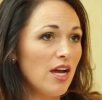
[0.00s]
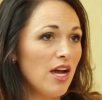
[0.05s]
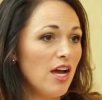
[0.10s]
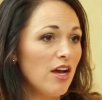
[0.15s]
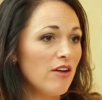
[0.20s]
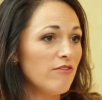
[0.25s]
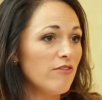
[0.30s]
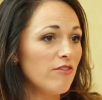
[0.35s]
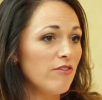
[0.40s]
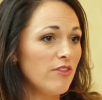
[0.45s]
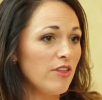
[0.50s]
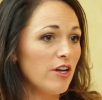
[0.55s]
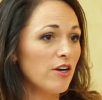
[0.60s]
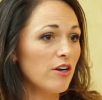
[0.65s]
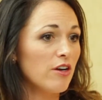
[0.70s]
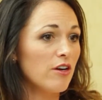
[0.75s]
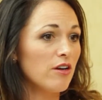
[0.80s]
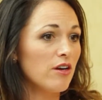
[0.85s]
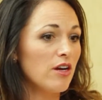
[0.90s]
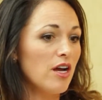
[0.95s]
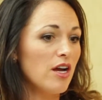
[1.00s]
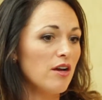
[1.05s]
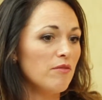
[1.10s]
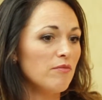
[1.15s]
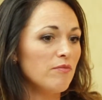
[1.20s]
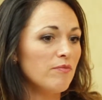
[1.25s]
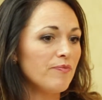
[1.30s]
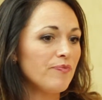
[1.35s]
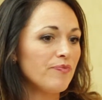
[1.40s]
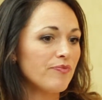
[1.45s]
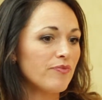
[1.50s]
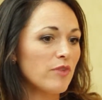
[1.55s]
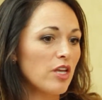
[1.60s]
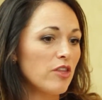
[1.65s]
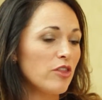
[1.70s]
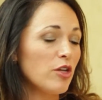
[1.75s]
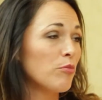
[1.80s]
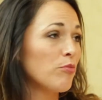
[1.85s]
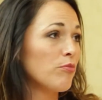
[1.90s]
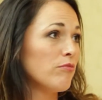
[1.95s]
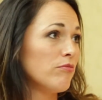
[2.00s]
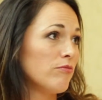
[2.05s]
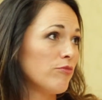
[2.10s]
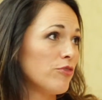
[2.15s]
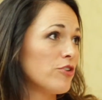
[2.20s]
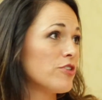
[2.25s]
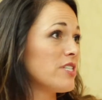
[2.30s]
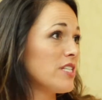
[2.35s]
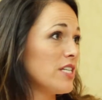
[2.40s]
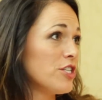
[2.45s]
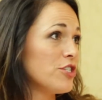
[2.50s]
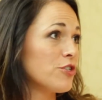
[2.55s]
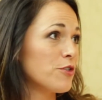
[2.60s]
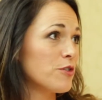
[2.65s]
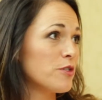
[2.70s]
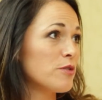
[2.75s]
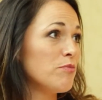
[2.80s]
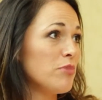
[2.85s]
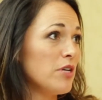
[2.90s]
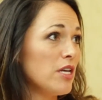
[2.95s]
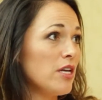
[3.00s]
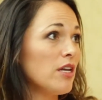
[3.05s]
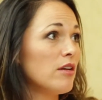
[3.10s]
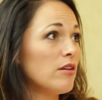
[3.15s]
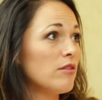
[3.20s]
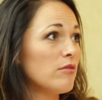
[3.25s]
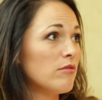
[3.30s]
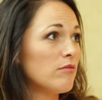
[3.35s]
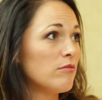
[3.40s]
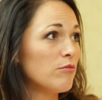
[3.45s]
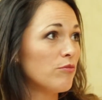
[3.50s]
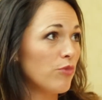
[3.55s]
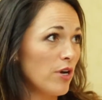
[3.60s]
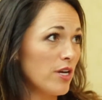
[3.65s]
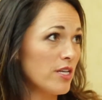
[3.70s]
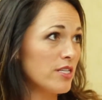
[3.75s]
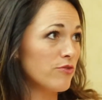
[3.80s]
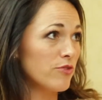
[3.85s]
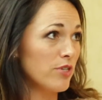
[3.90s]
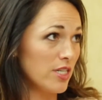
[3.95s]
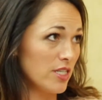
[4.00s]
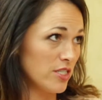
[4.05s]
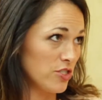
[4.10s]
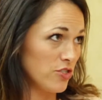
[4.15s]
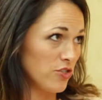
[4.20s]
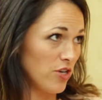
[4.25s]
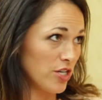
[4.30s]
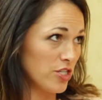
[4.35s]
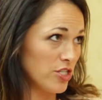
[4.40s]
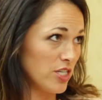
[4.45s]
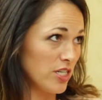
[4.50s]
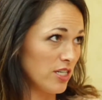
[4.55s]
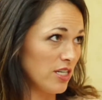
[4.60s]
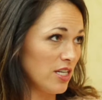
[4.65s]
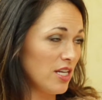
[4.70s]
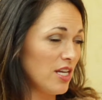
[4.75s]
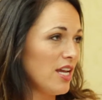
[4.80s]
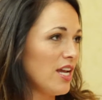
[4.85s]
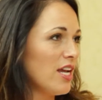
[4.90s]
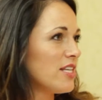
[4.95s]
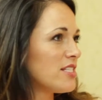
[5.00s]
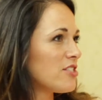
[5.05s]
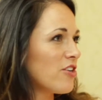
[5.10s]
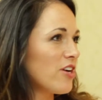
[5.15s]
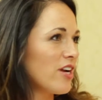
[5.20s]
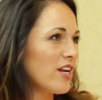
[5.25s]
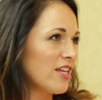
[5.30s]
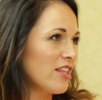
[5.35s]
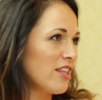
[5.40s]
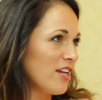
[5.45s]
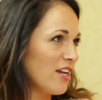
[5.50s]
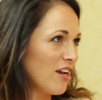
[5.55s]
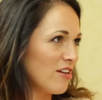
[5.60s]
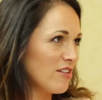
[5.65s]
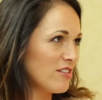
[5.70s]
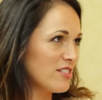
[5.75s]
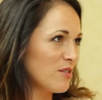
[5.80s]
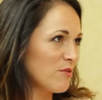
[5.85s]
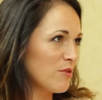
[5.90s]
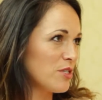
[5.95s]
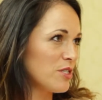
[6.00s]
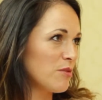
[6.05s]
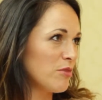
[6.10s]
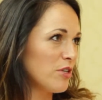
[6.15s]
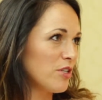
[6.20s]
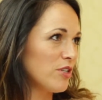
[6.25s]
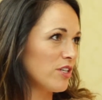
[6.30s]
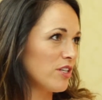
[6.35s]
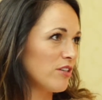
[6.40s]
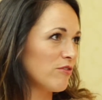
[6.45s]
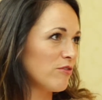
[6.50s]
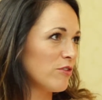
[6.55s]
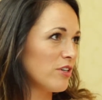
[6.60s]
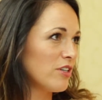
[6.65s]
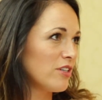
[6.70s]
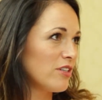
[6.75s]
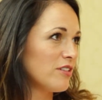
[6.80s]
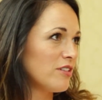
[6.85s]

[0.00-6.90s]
of their procedures be breast reconstruction. Is there anything else that we should be looking for?